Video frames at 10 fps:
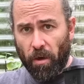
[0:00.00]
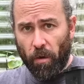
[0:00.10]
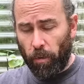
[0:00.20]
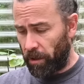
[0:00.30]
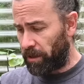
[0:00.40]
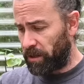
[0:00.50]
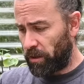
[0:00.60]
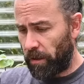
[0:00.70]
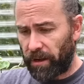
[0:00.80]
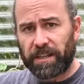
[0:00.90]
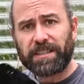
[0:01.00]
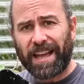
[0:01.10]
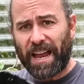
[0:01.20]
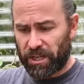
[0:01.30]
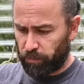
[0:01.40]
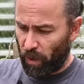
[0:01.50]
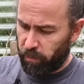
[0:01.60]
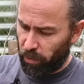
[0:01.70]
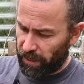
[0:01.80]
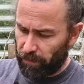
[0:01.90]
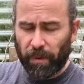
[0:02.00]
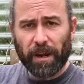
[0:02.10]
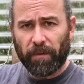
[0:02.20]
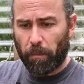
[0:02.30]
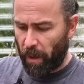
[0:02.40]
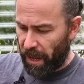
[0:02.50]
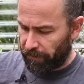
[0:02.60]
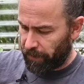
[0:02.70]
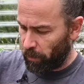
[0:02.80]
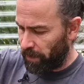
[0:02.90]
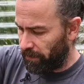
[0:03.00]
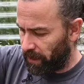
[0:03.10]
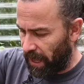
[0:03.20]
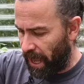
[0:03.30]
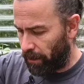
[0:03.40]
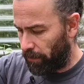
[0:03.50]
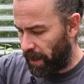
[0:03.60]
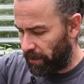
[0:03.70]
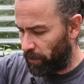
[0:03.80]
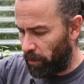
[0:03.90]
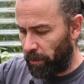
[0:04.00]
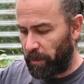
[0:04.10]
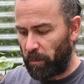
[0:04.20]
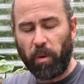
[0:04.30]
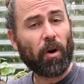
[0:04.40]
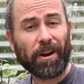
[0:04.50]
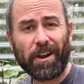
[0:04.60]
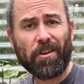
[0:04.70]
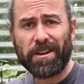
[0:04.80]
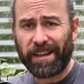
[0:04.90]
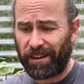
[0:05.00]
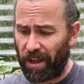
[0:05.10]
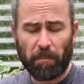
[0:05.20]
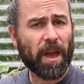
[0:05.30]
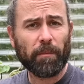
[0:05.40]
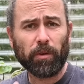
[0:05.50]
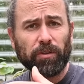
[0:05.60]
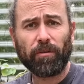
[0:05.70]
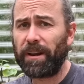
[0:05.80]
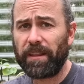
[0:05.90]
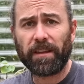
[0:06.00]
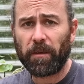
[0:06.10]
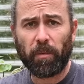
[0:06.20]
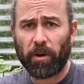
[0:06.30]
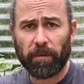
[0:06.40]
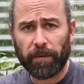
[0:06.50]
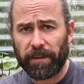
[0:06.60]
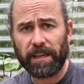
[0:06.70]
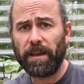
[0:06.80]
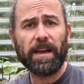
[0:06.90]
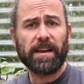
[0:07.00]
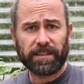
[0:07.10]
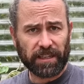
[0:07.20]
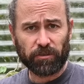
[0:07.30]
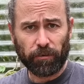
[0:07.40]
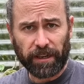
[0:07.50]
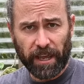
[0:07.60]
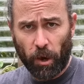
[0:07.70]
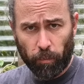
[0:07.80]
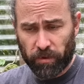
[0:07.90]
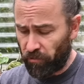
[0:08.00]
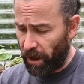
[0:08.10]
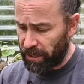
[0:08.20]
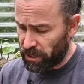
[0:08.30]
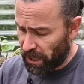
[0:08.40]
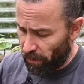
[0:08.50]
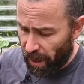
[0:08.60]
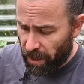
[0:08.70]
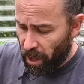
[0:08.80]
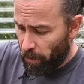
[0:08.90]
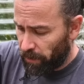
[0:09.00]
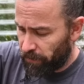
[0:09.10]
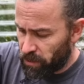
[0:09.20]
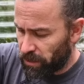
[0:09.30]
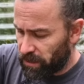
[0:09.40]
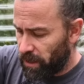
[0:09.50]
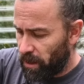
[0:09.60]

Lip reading: What I'm going to do, I'm going to start just by putting a bit of a backfill, a bit of a layer of that at the bottom of the pot. I don't need like pebbles or anything in the bottom of here. It doesn't really help with drainage anyway. But if you just